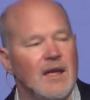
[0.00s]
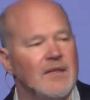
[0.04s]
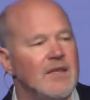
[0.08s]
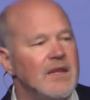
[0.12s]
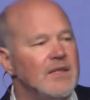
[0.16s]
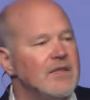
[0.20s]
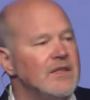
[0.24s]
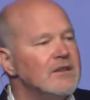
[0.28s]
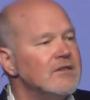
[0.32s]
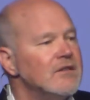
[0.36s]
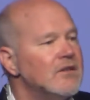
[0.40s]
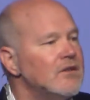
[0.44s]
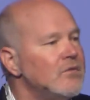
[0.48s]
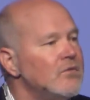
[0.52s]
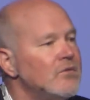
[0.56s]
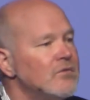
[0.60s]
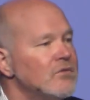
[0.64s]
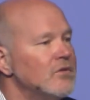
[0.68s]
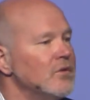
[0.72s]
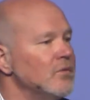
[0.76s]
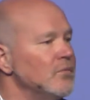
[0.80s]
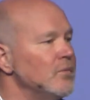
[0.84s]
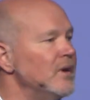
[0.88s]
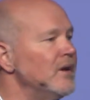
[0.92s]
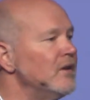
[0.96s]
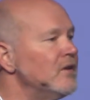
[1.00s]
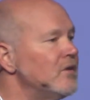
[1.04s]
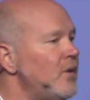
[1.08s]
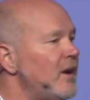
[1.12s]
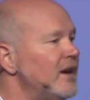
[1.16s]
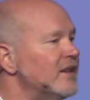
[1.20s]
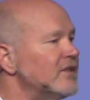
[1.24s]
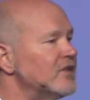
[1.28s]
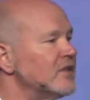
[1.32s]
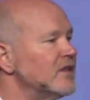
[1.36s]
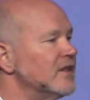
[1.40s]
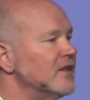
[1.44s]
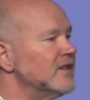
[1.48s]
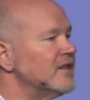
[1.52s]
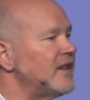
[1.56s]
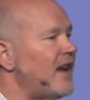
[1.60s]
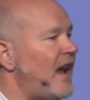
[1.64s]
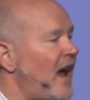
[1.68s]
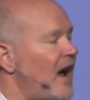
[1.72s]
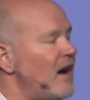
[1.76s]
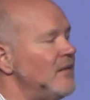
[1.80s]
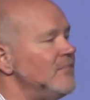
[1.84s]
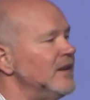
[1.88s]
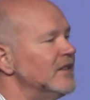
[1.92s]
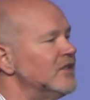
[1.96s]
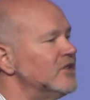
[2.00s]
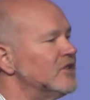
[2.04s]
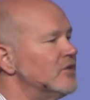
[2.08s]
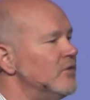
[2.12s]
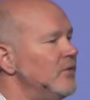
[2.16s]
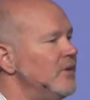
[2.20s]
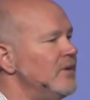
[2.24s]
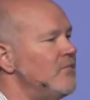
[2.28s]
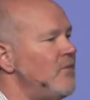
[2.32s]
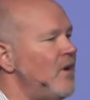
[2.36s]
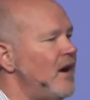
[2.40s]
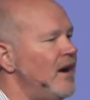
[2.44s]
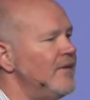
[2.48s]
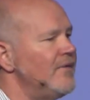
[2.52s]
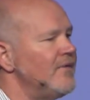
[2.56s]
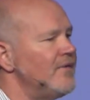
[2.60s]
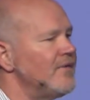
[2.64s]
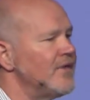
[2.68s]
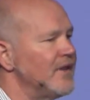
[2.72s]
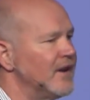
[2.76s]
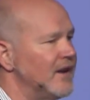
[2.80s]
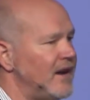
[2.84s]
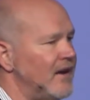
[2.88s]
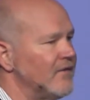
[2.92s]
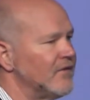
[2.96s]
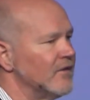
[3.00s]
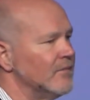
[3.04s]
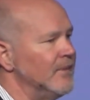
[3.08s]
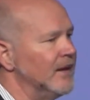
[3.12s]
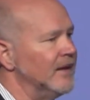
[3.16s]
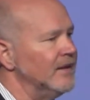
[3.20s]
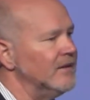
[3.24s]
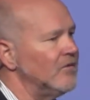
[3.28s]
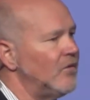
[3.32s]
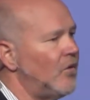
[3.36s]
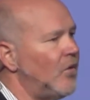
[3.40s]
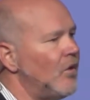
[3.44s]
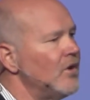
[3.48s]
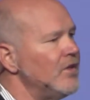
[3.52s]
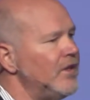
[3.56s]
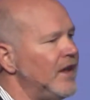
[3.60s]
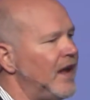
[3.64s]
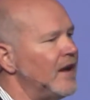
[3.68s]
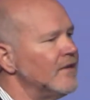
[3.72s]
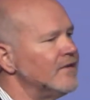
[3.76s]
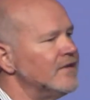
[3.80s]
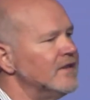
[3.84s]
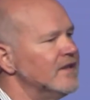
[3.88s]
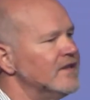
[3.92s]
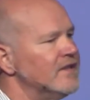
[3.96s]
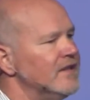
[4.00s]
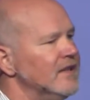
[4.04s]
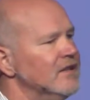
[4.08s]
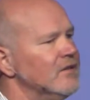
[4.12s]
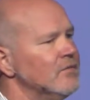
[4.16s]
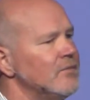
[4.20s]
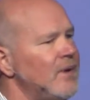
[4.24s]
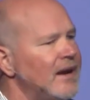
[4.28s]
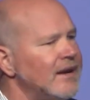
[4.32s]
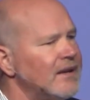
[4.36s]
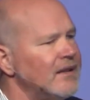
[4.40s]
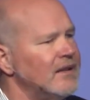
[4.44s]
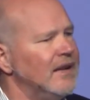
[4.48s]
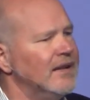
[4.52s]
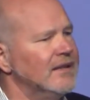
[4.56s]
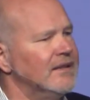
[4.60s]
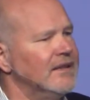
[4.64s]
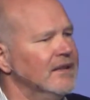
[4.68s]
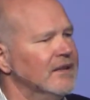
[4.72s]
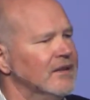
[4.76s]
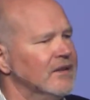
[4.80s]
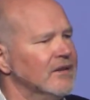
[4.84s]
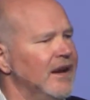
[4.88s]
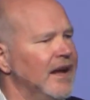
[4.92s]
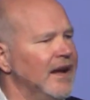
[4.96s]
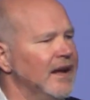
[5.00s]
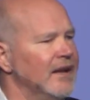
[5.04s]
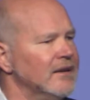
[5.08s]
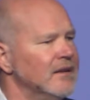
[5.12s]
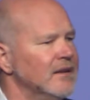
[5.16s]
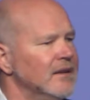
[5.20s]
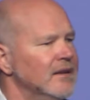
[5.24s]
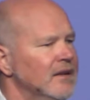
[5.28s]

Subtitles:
then the real question is, how much do we want the government or the FCC to regulate the internet?